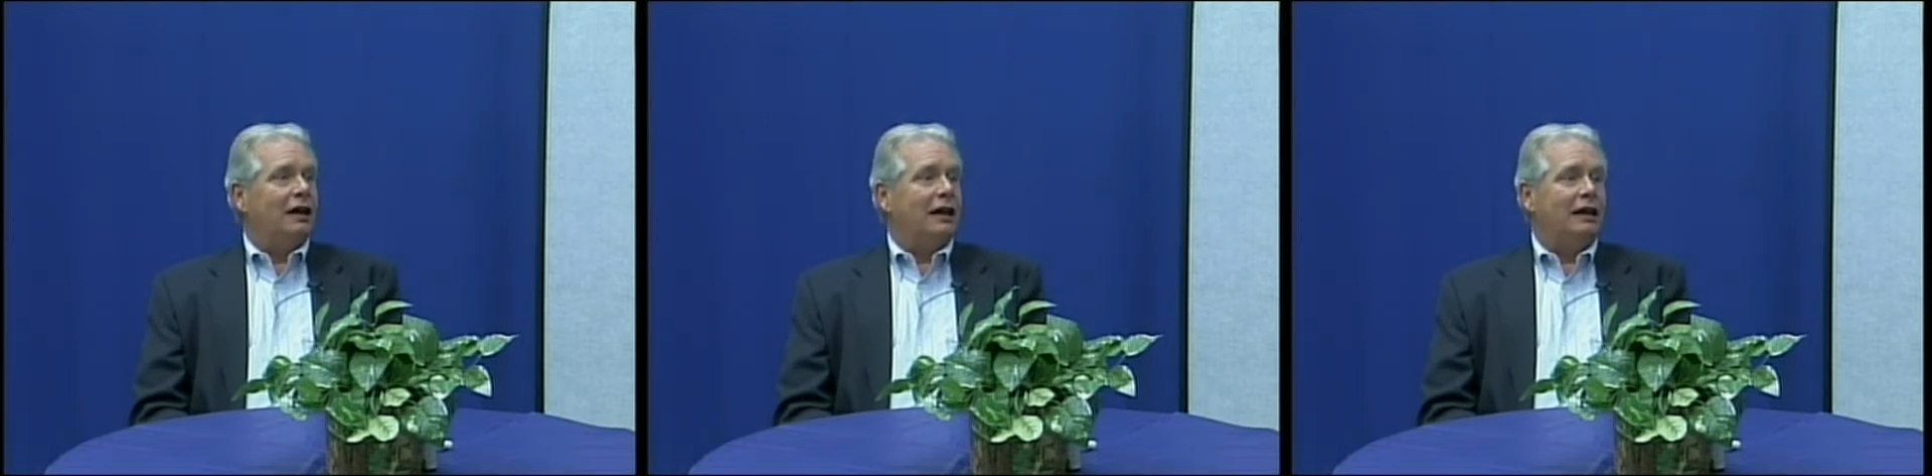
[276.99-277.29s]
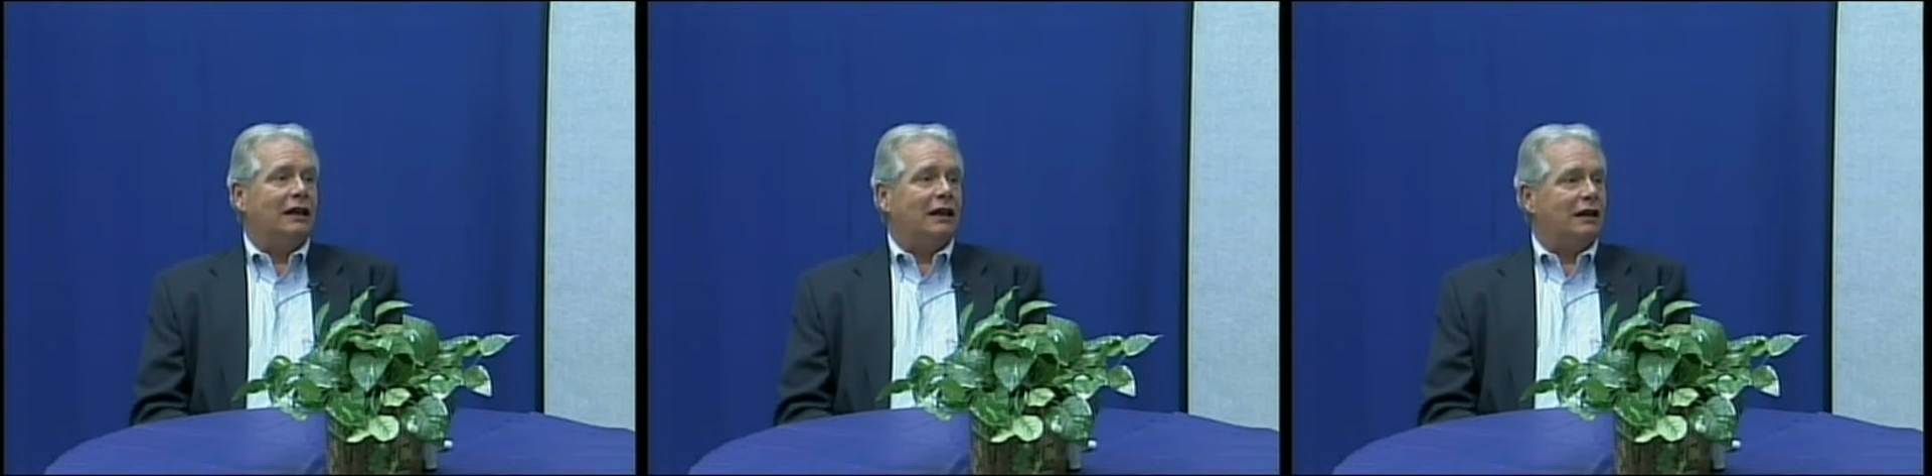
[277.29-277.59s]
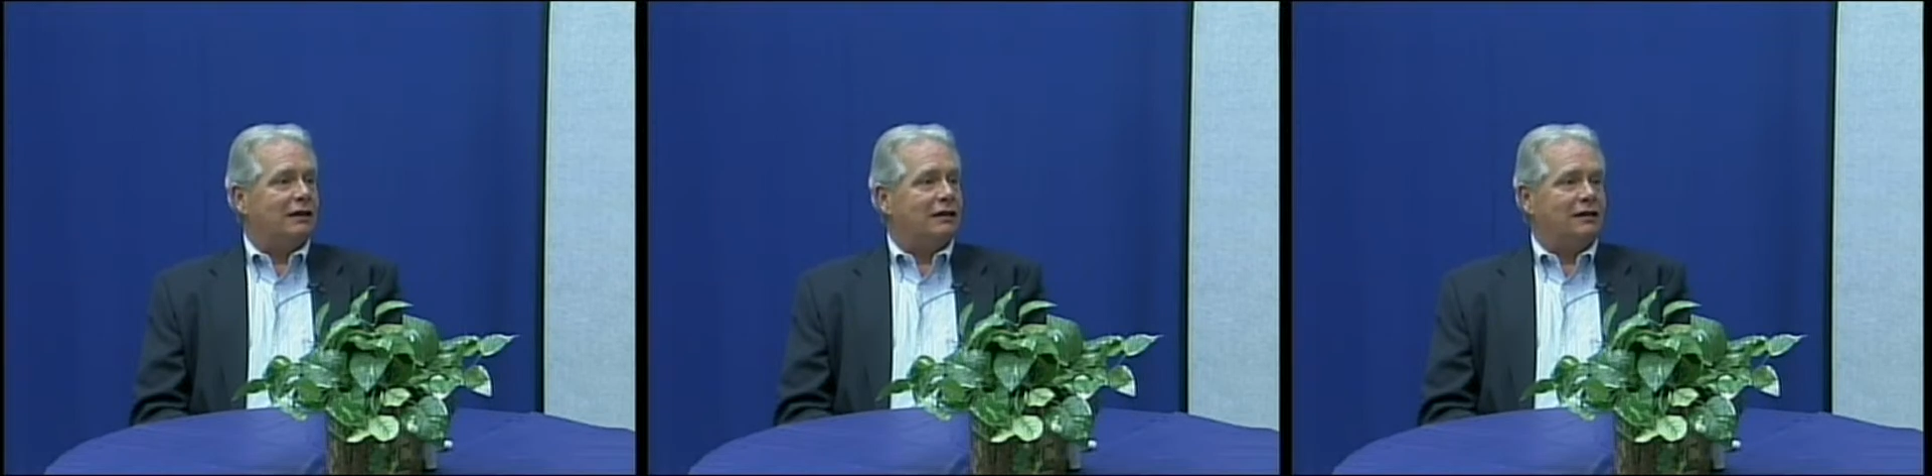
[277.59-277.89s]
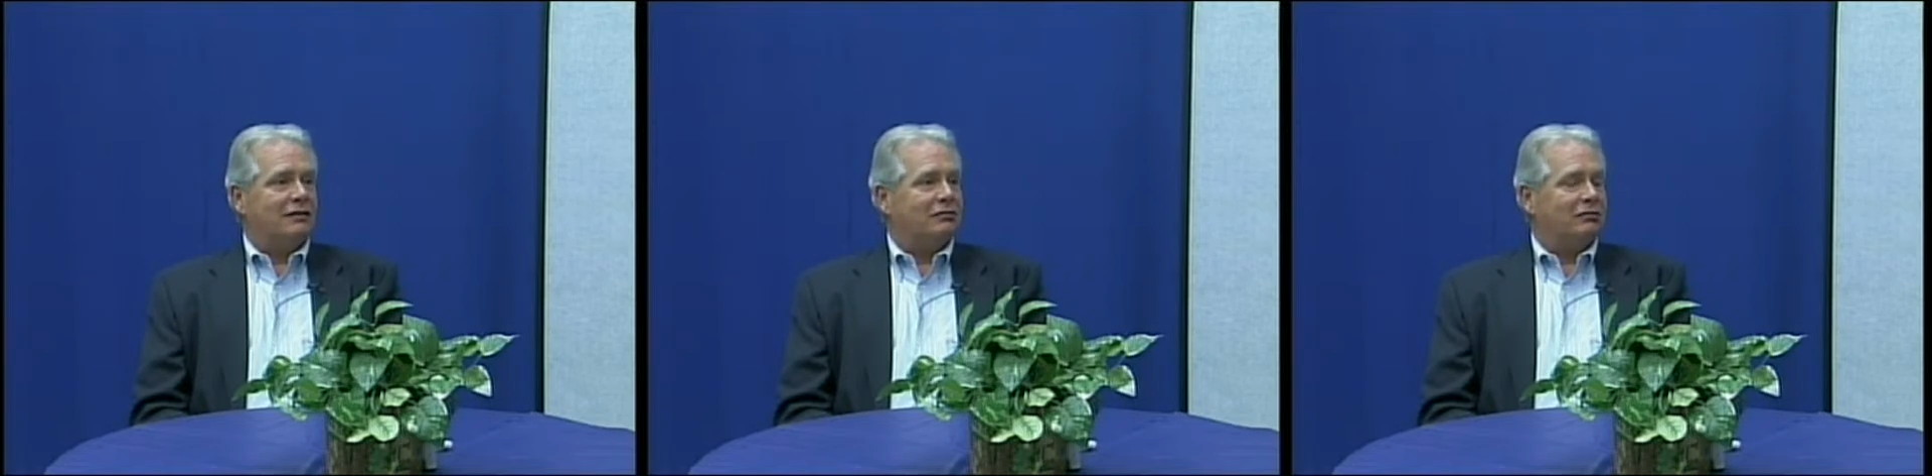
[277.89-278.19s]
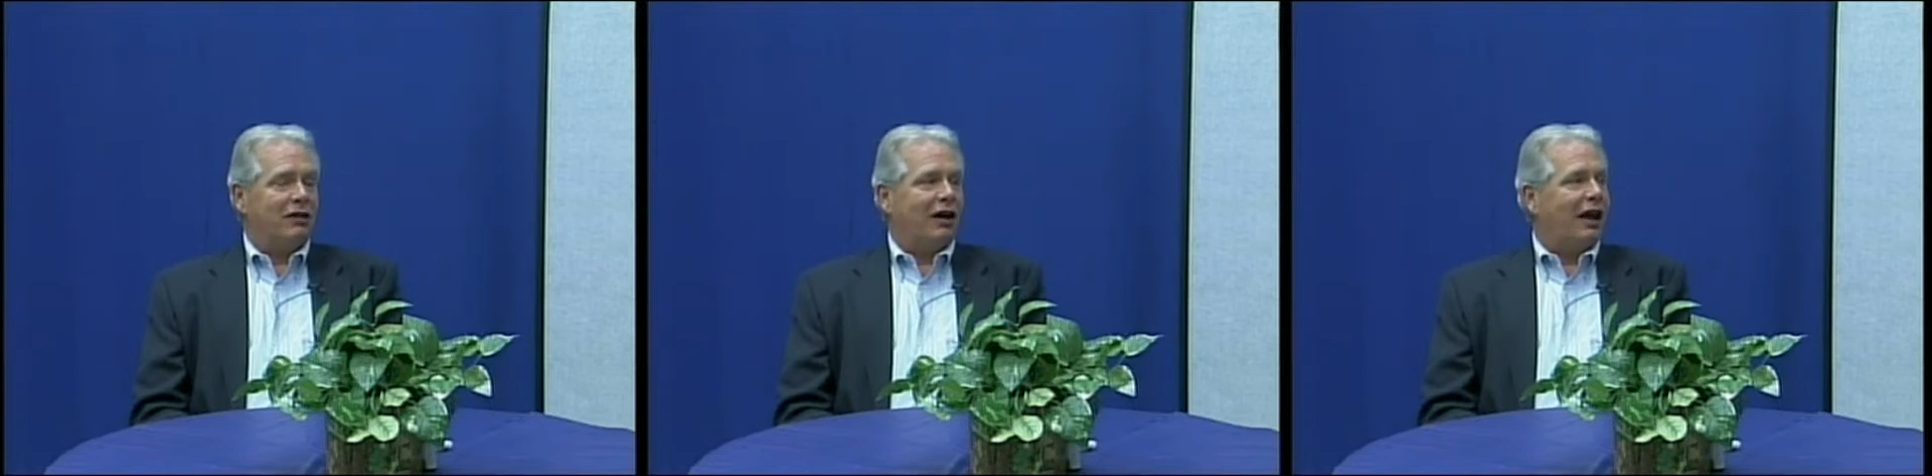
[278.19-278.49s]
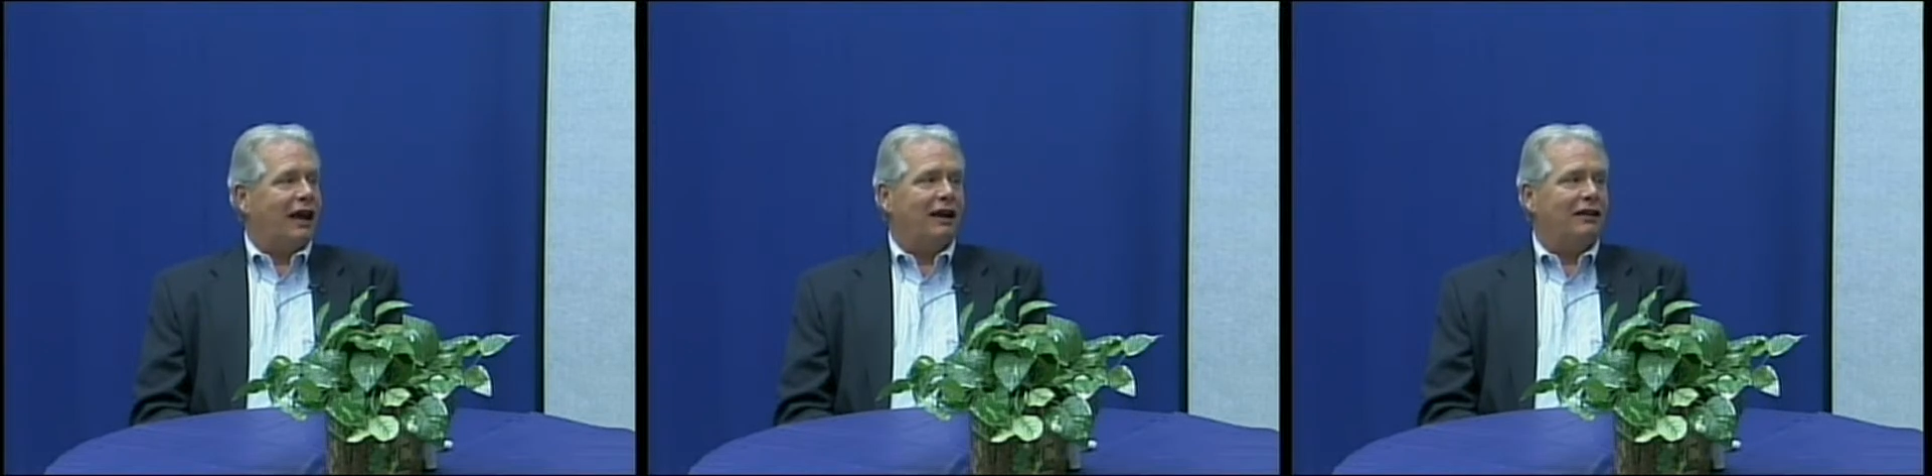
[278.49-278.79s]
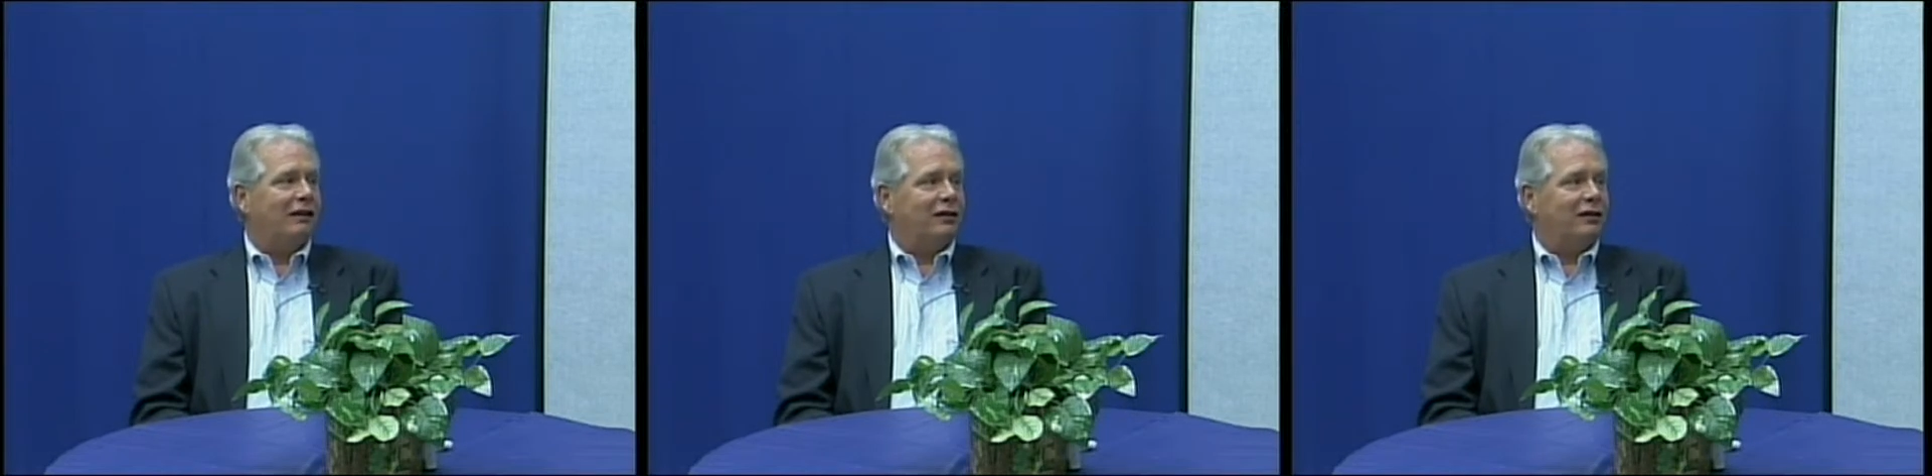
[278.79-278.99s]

he has not had